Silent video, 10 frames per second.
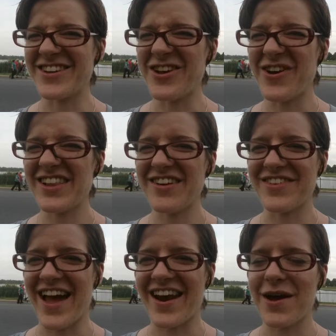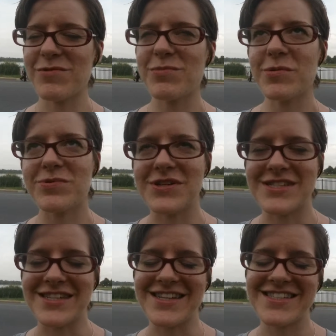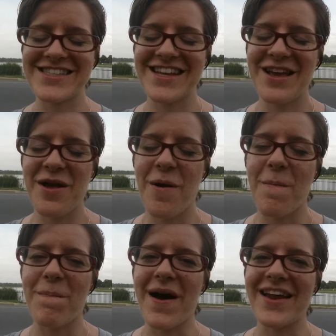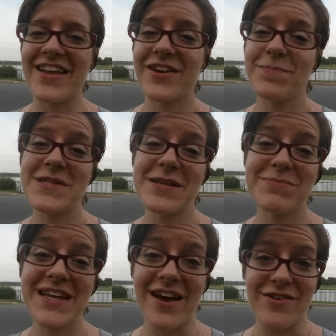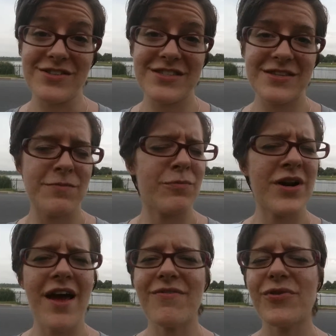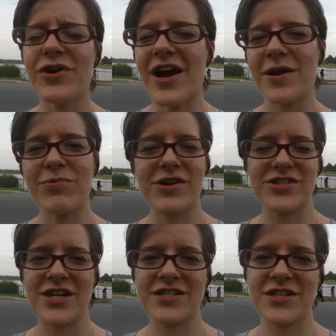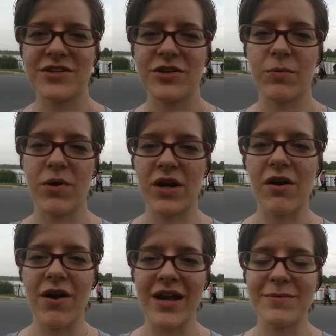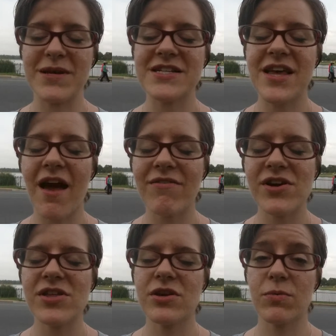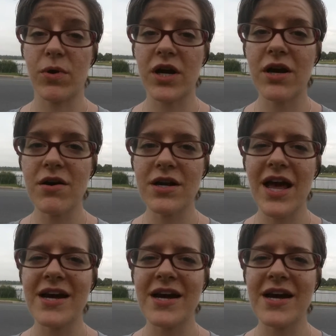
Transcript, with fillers: You know I love that. I'm the book priestess. But it could be something else, whatever kind of project you're working on, because everything you're working on